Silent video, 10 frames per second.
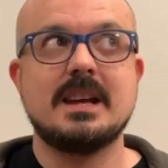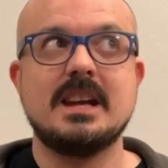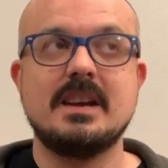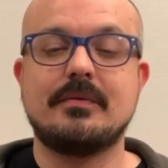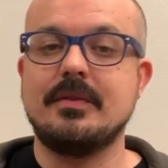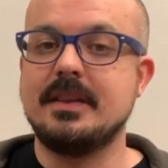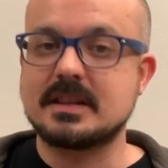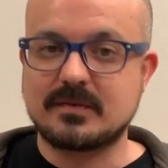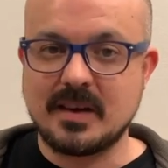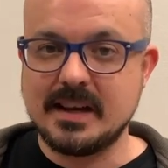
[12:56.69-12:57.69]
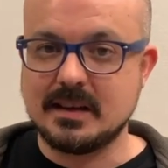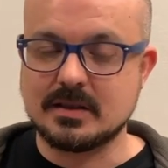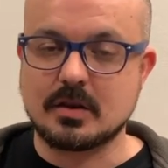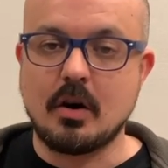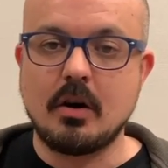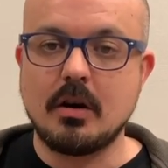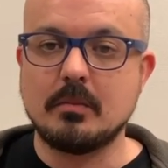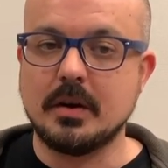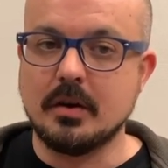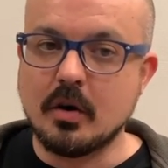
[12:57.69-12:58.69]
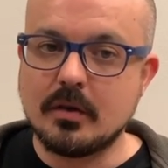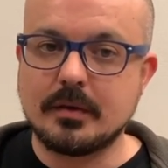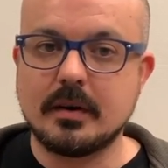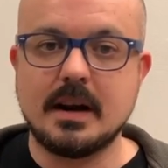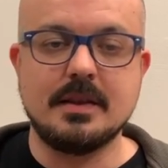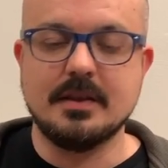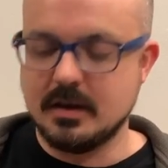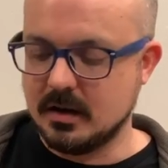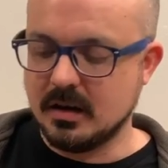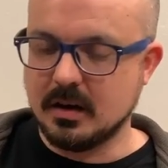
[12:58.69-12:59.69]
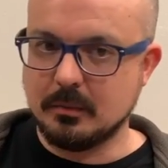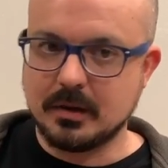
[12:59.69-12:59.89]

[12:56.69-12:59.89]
If this fight is all but over and the